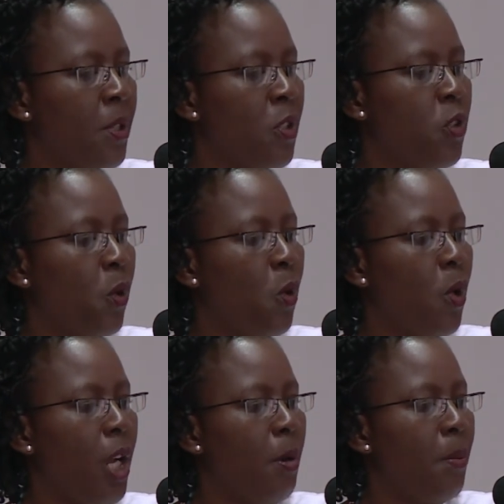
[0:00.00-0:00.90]
So
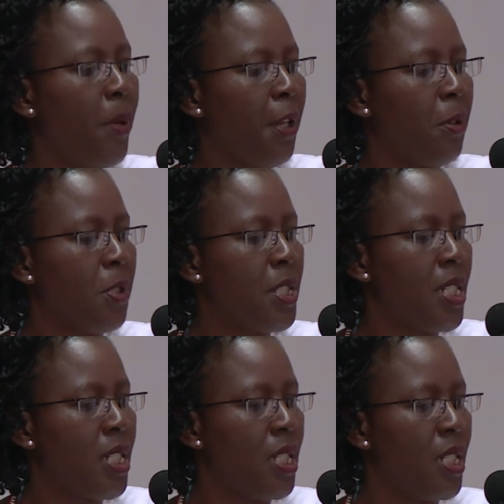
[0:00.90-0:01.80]
our
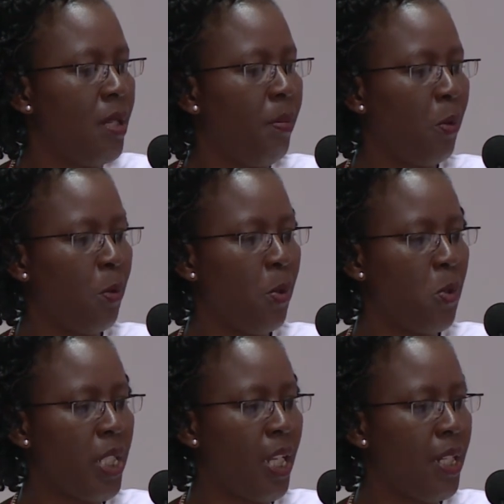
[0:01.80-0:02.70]
pilot
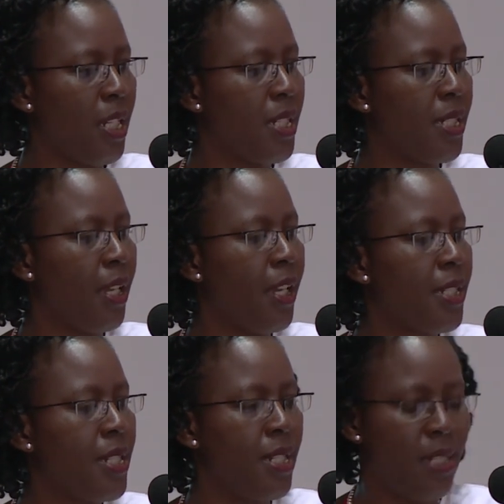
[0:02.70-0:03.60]
proposal is
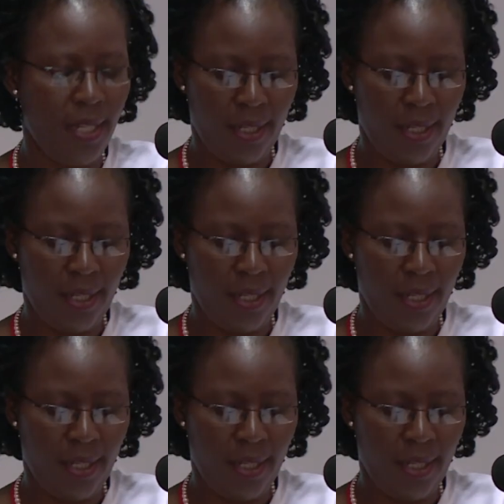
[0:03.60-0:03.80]
at